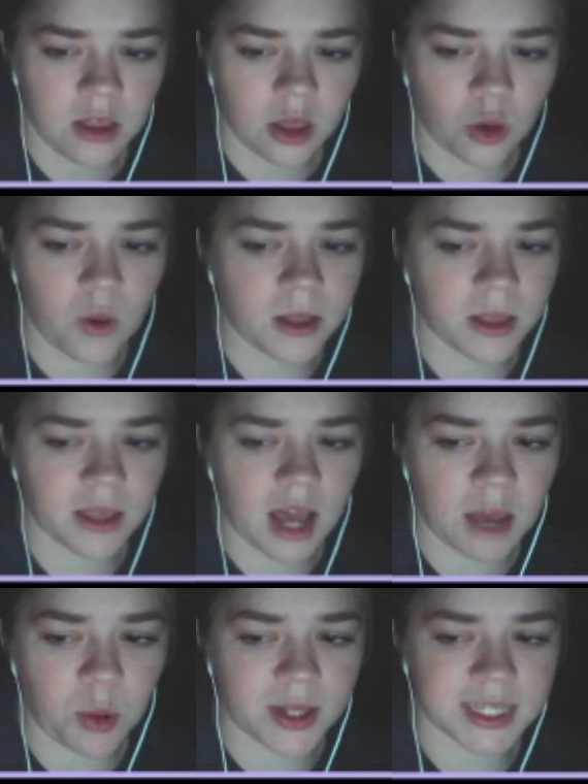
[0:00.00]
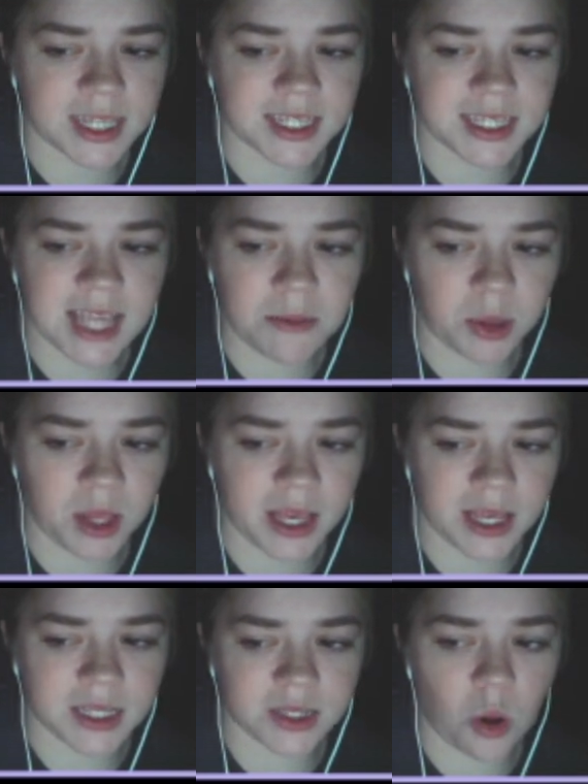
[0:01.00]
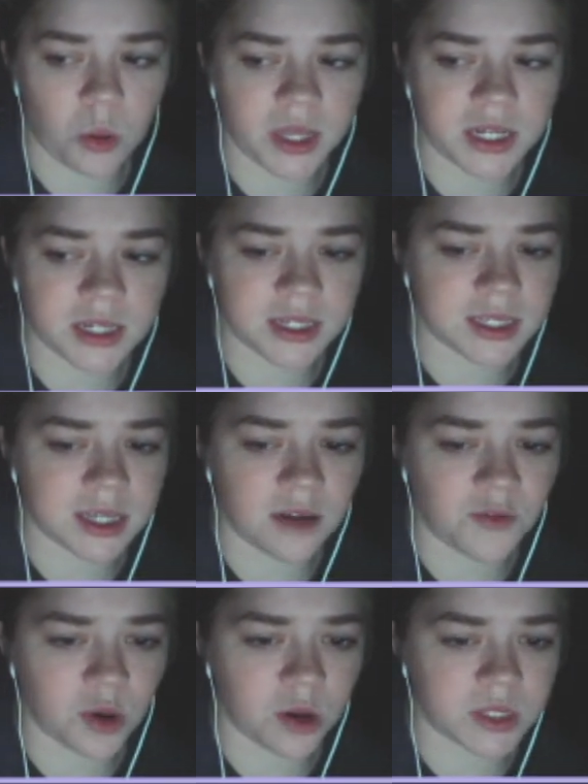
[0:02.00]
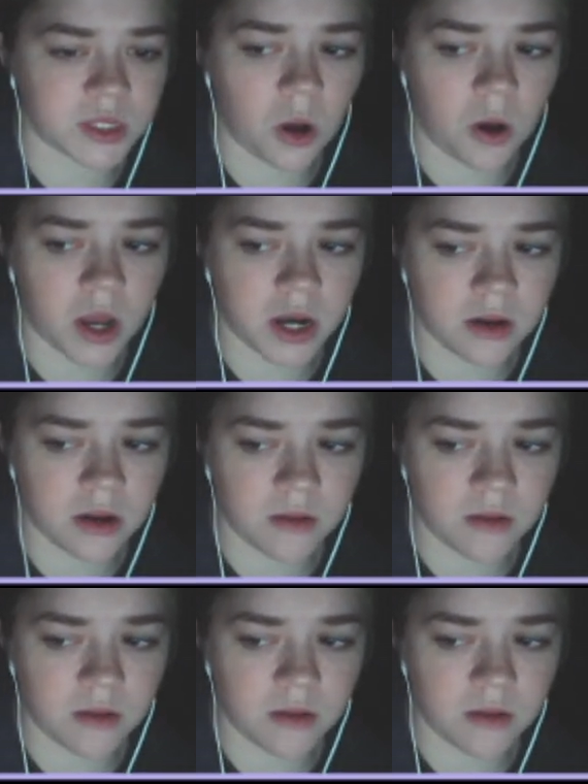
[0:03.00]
Quickly, I point to the same place, only to discover it was gone.